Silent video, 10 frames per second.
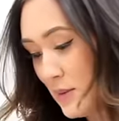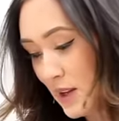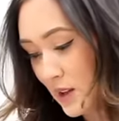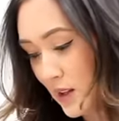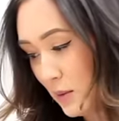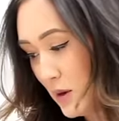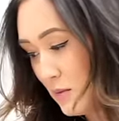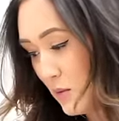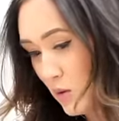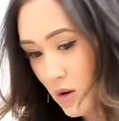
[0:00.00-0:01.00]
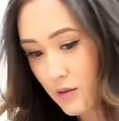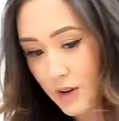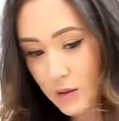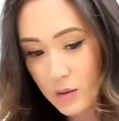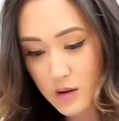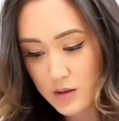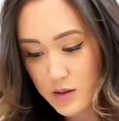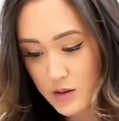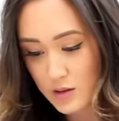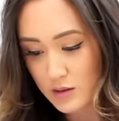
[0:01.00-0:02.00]
make a little bit more if I want
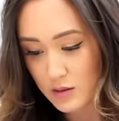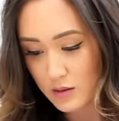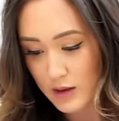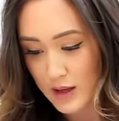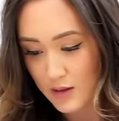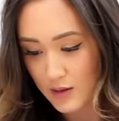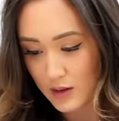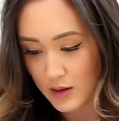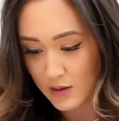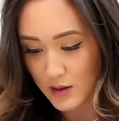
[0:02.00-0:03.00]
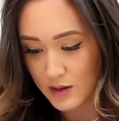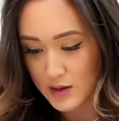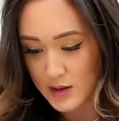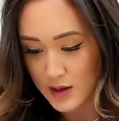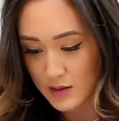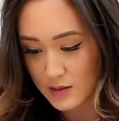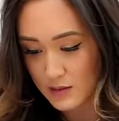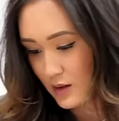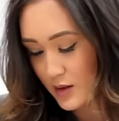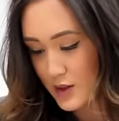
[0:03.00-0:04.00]
to evenly fill these out.
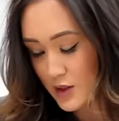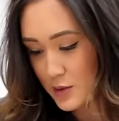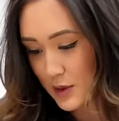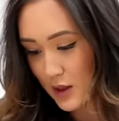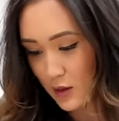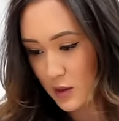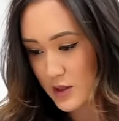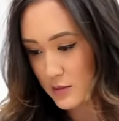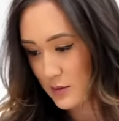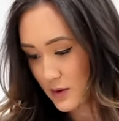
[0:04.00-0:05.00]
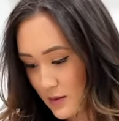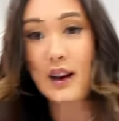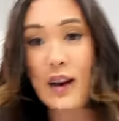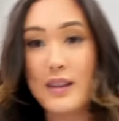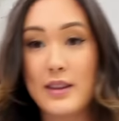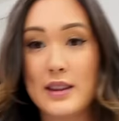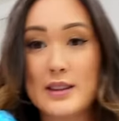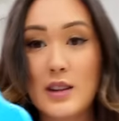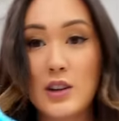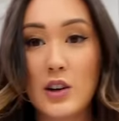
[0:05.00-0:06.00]
Or these can just be little ones maybe. And then these
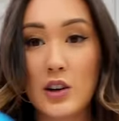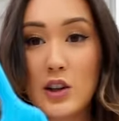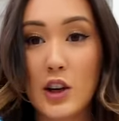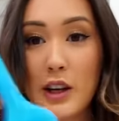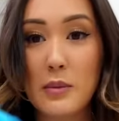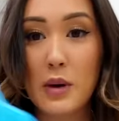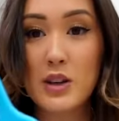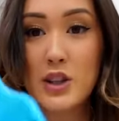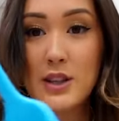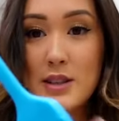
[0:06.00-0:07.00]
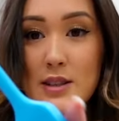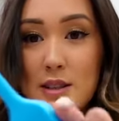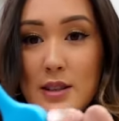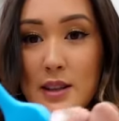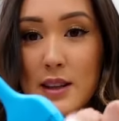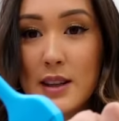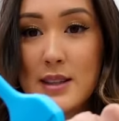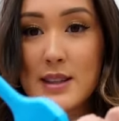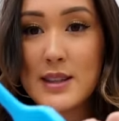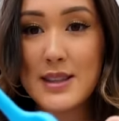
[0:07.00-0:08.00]
little cooking brushes.
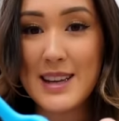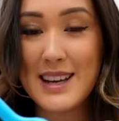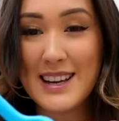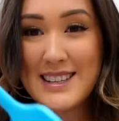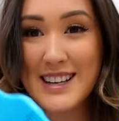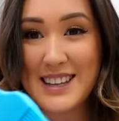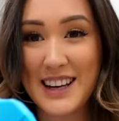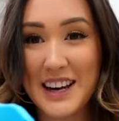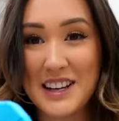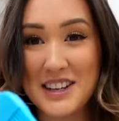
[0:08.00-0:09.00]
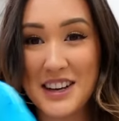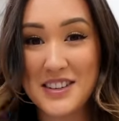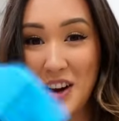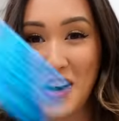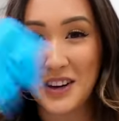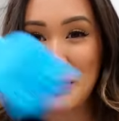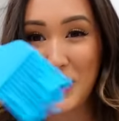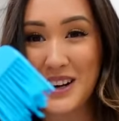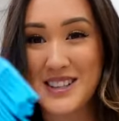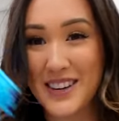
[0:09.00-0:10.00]
This is the designated dog
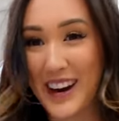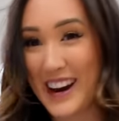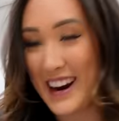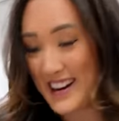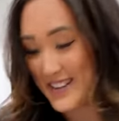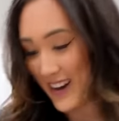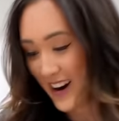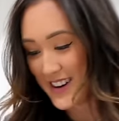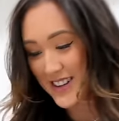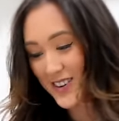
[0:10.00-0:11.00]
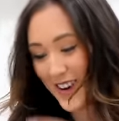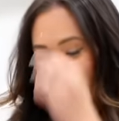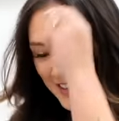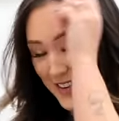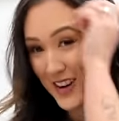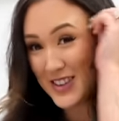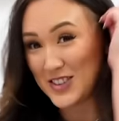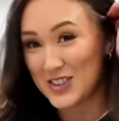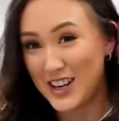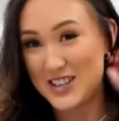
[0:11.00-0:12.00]
brush, okay? I swear, I don't
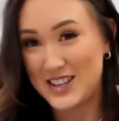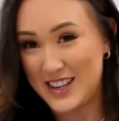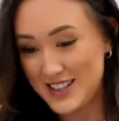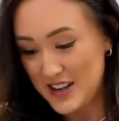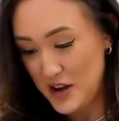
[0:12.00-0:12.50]
interchange this